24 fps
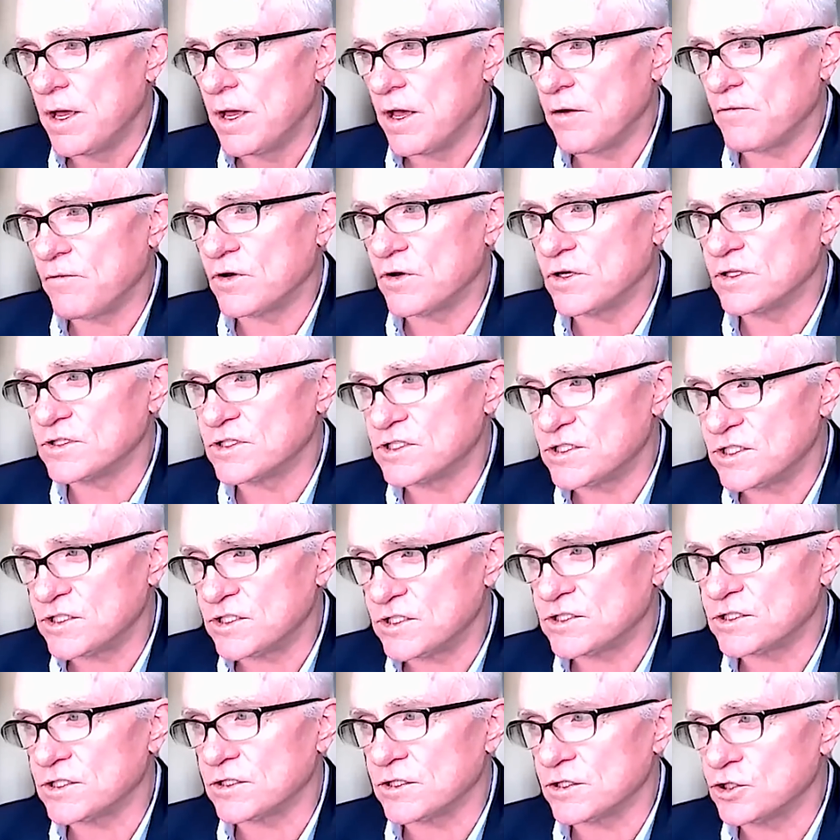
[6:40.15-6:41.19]
have
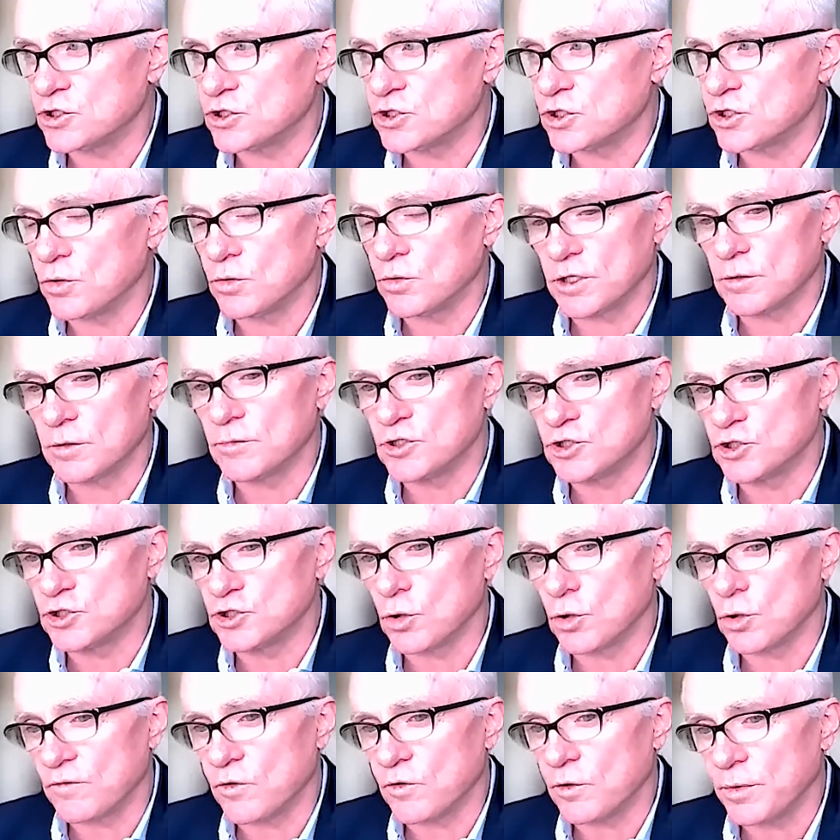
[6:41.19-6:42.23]
consistently shown that a
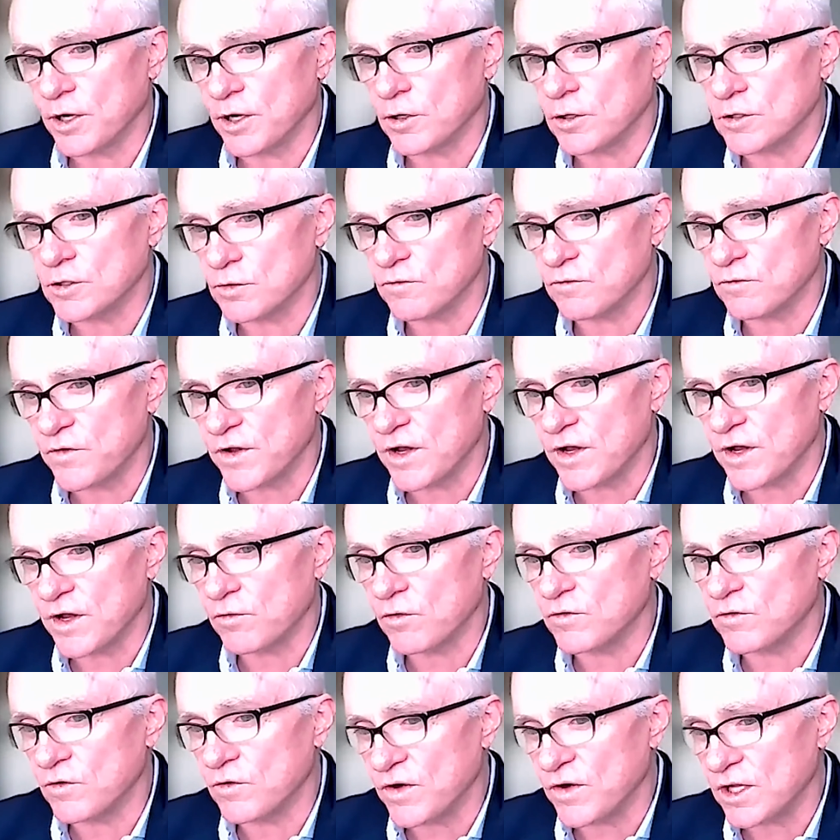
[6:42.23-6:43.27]
majority of Quebecers are in favor
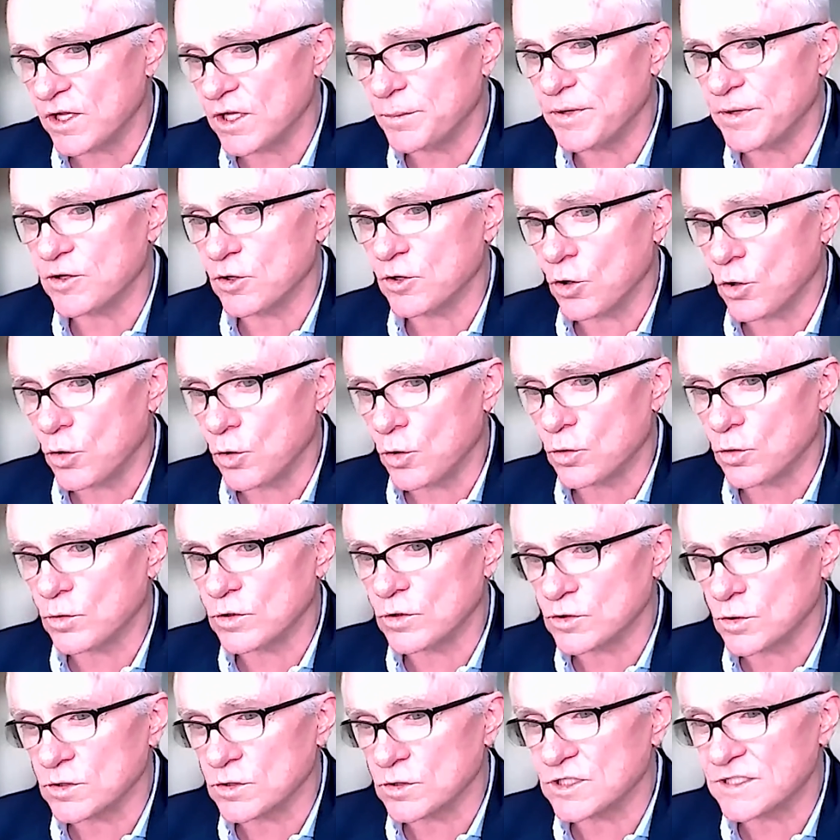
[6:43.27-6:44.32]
of developing their own
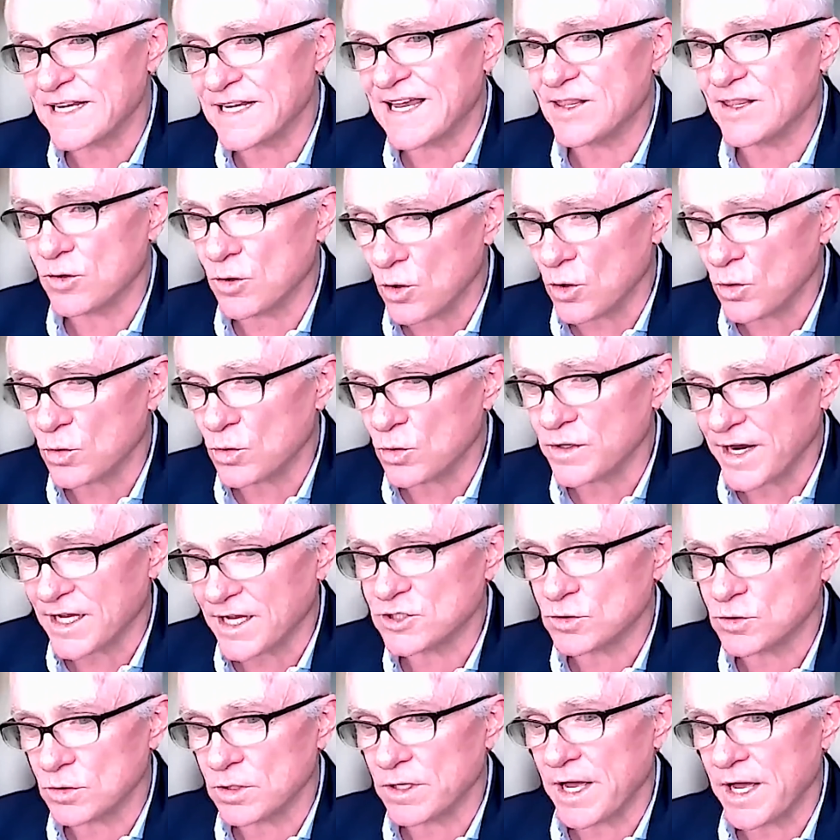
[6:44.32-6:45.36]
resources and their own
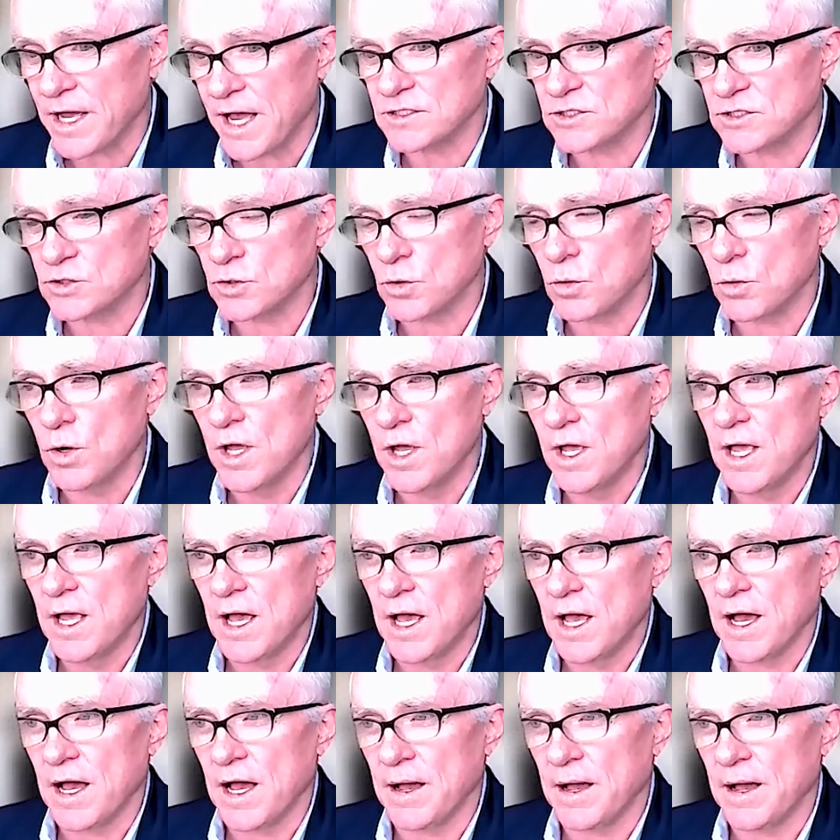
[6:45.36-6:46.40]
natural gas. So,
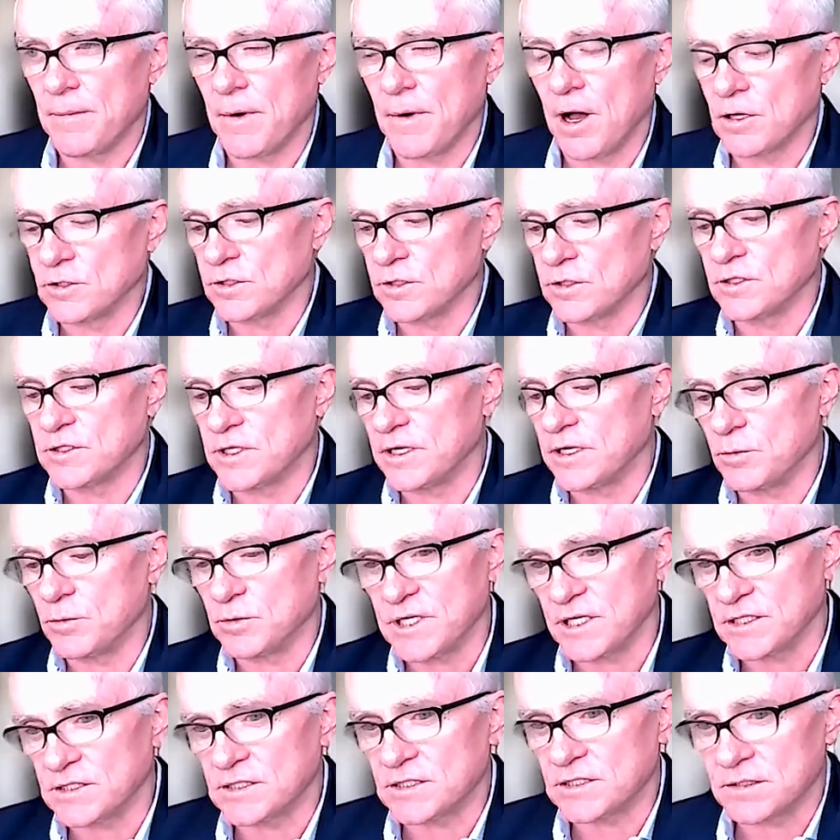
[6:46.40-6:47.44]
um, I'll, anyways,
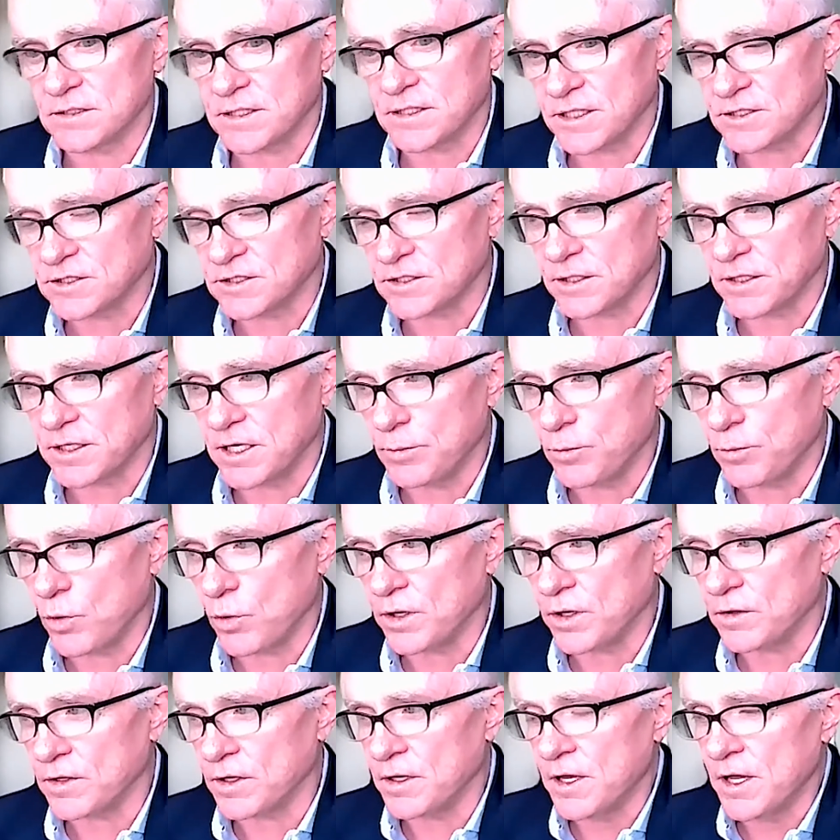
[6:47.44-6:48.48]
that's that's a key
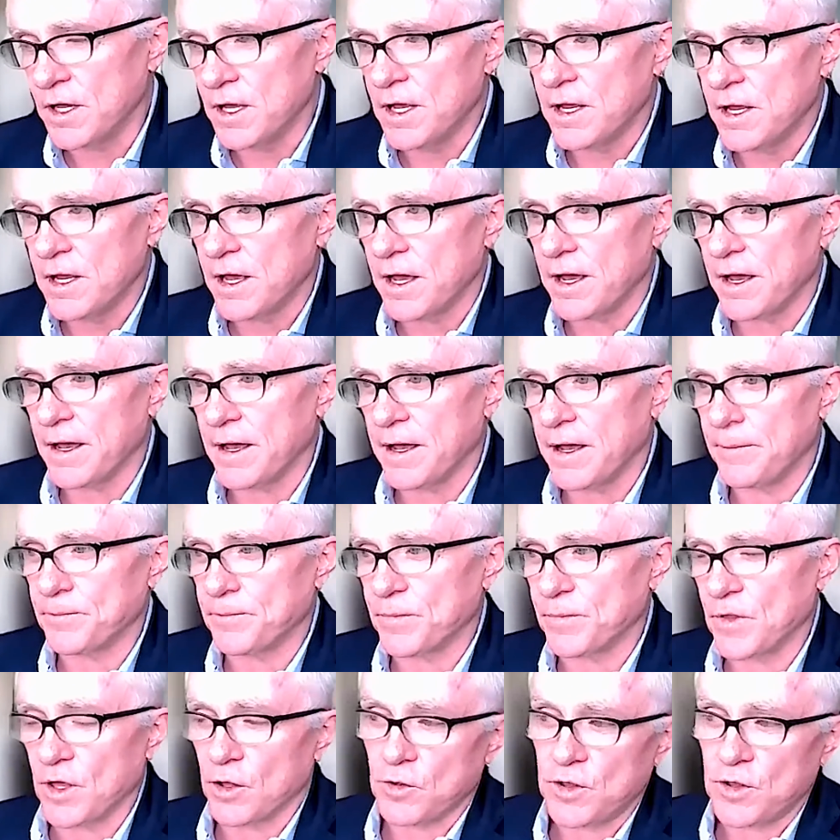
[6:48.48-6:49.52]
point. The um,
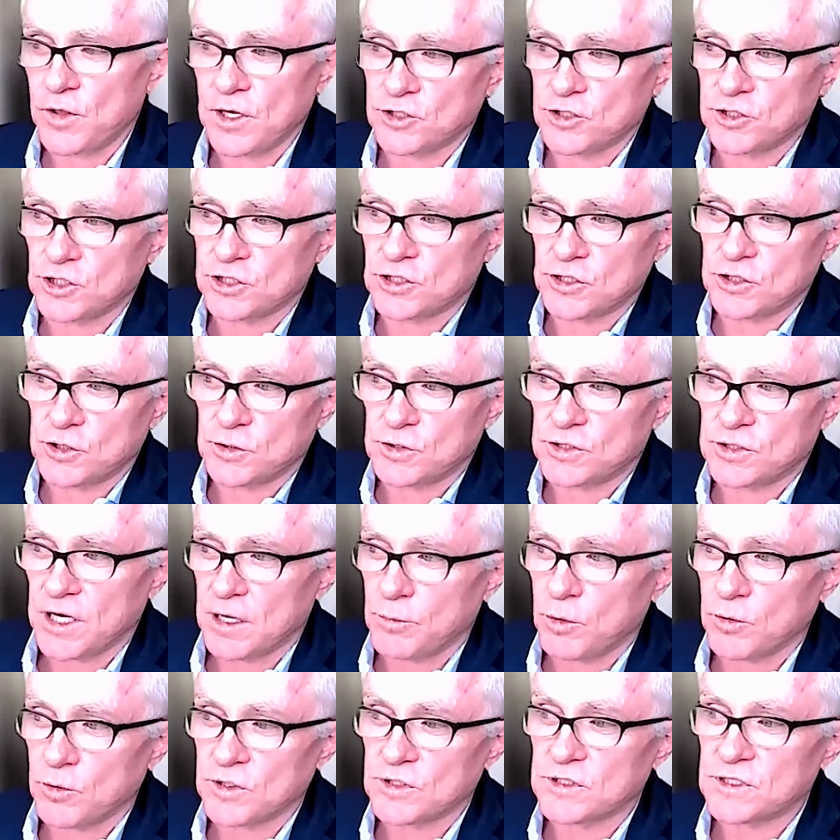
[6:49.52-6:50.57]
the other thing, just as you said
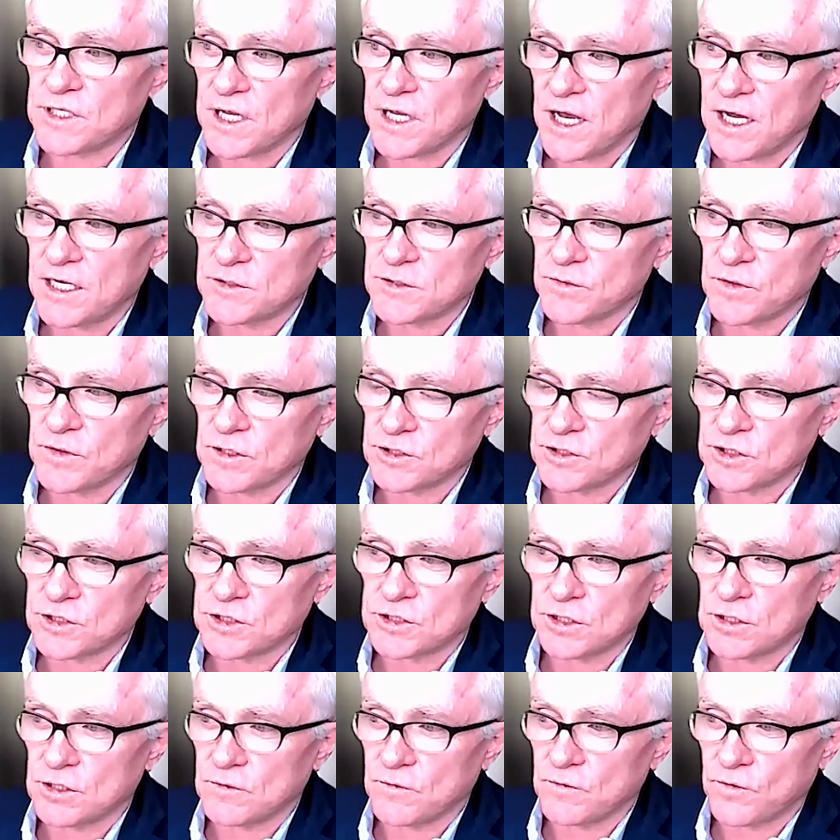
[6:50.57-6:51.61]
about the size of it, just
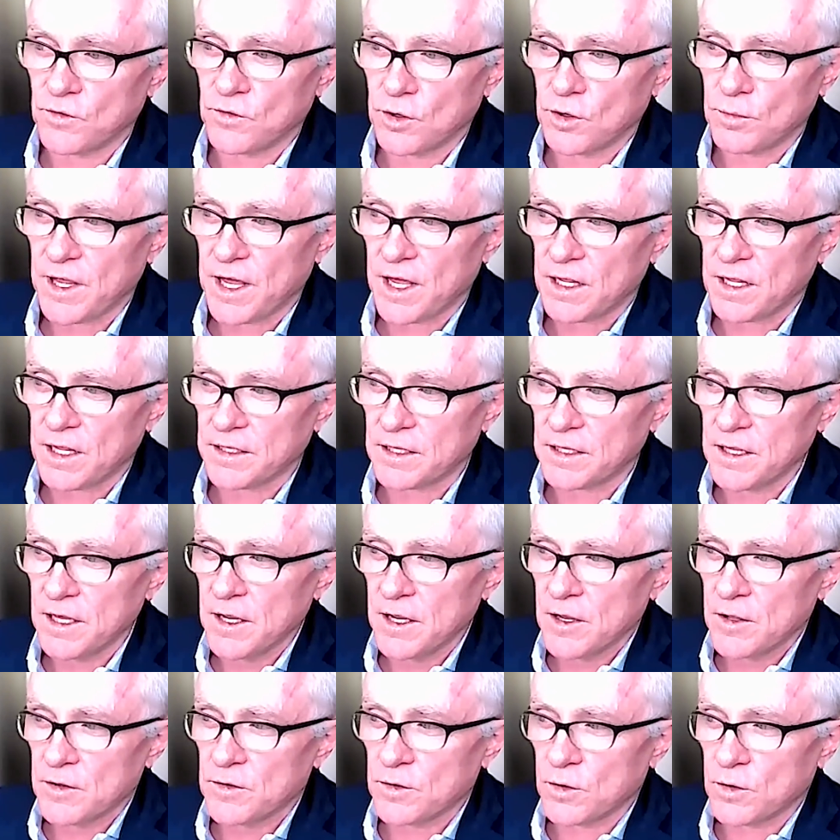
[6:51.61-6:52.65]
to confirm that, like
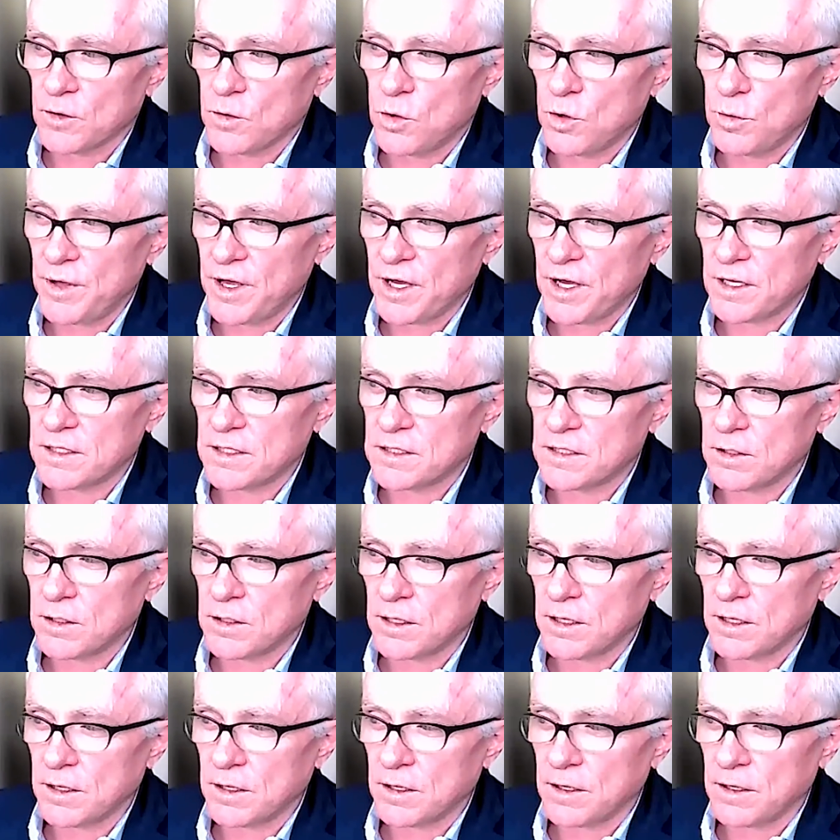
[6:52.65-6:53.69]
the Quebec.
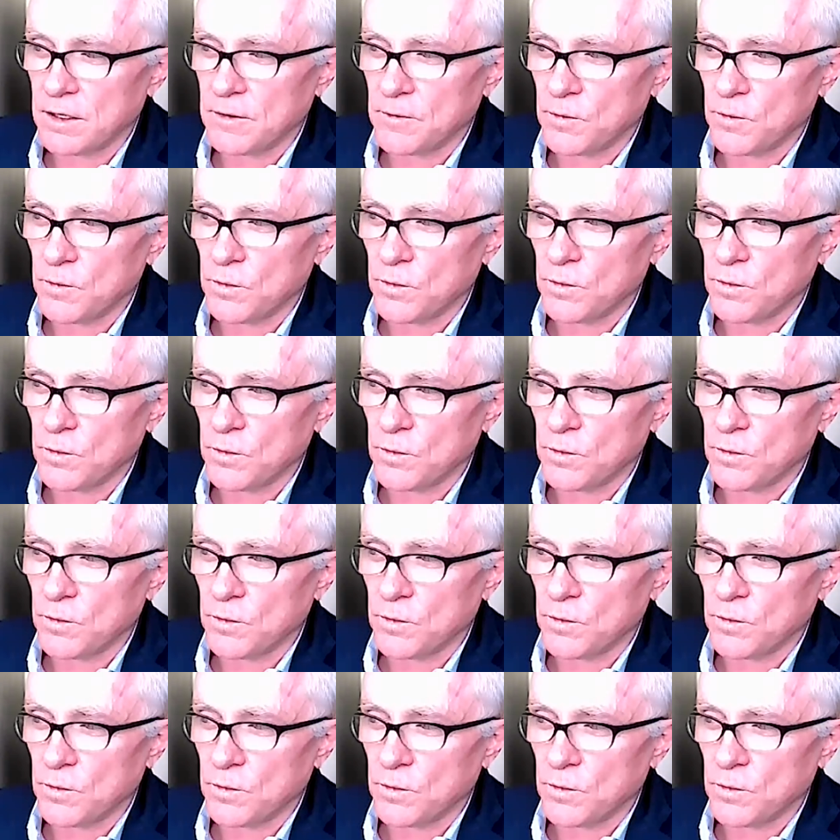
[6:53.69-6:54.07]
Uh,